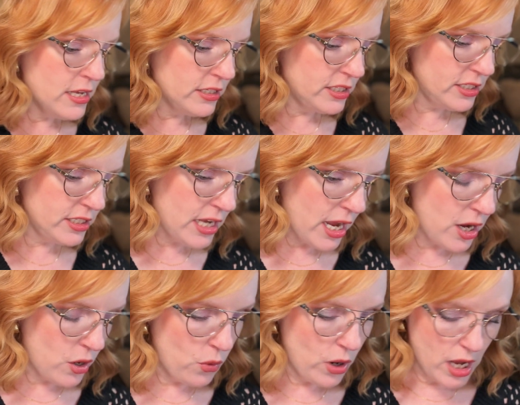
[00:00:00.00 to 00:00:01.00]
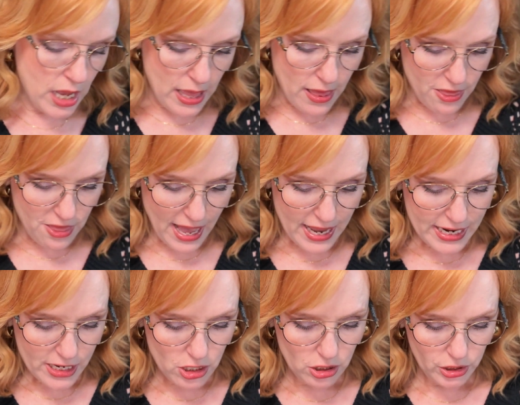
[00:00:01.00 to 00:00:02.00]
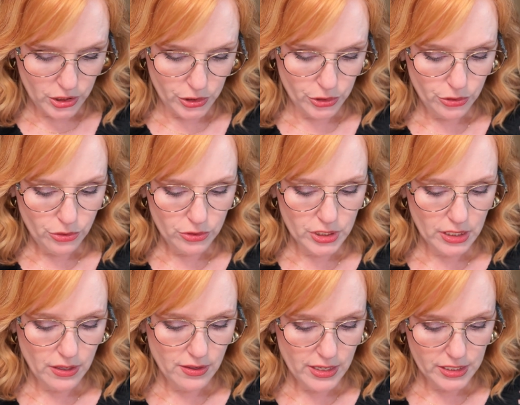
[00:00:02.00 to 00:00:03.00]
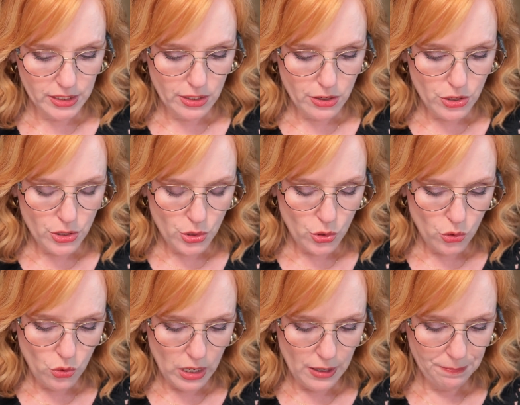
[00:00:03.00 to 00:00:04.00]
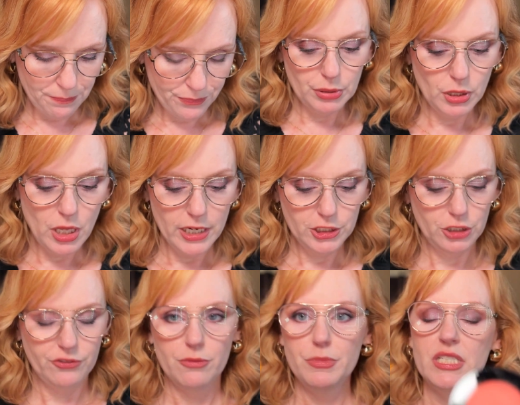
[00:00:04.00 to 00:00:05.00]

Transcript: So that includes this new blush from